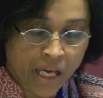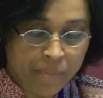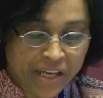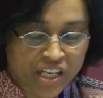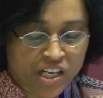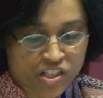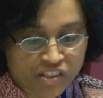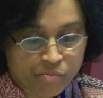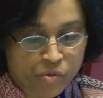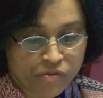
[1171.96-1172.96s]
Many countries
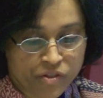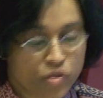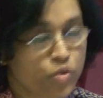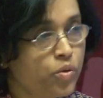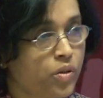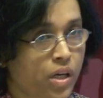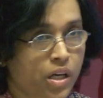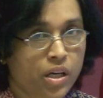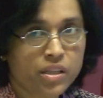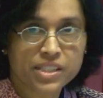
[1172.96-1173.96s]
have moved to
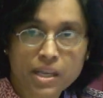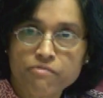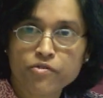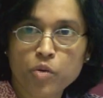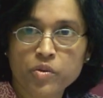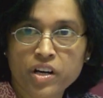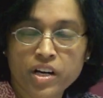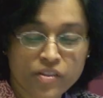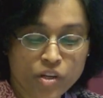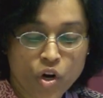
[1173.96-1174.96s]
some form or
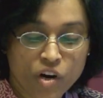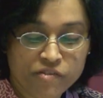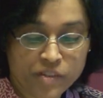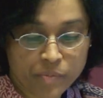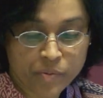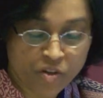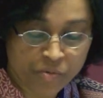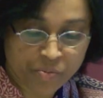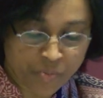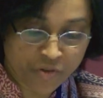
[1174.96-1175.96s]
another of
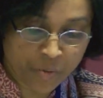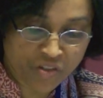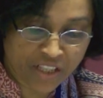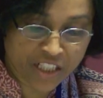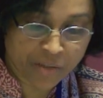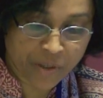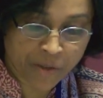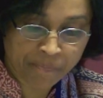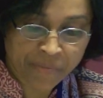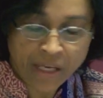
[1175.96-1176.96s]
performance-related pay.
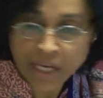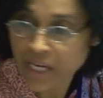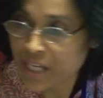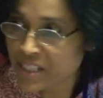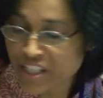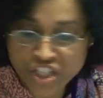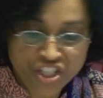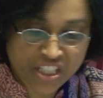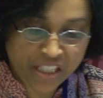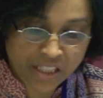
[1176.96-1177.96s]
As Ashish
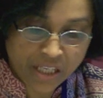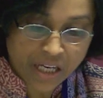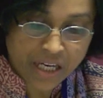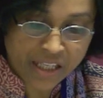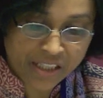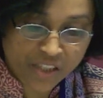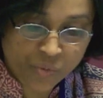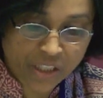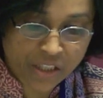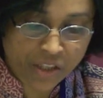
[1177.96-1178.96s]
said, Karthik's
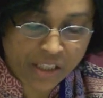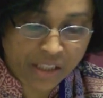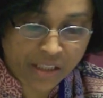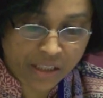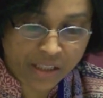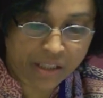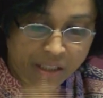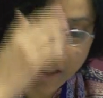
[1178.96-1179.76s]
work on in